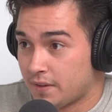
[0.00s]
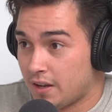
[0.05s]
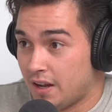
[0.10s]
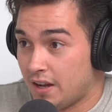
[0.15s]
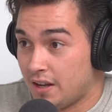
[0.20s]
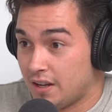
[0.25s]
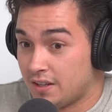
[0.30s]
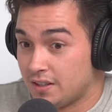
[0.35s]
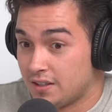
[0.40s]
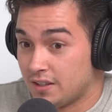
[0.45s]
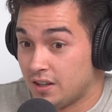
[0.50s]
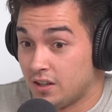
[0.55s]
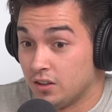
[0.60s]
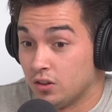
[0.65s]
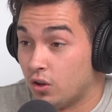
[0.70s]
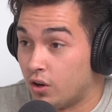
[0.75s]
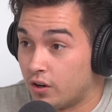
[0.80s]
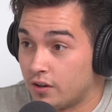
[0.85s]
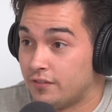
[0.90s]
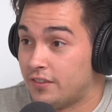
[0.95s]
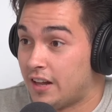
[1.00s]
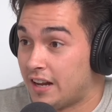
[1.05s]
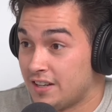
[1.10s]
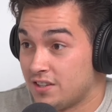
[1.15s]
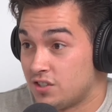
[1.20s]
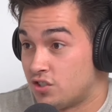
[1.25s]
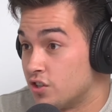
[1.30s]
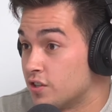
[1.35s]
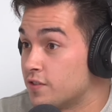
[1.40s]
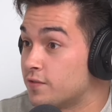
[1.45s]
And a lot of that
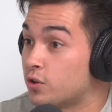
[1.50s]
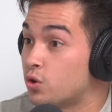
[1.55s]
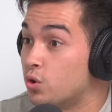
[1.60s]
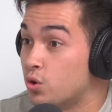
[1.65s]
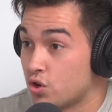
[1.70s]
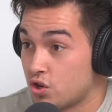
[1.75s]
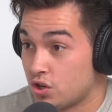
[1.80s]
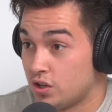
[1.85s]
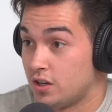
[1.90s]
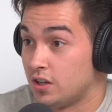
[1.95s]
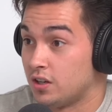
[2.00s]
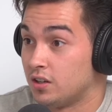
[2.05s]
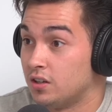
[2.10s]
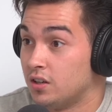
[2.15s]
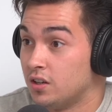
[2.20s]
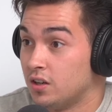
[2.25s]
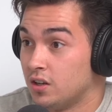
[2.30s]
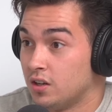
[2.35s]
is just cushioning.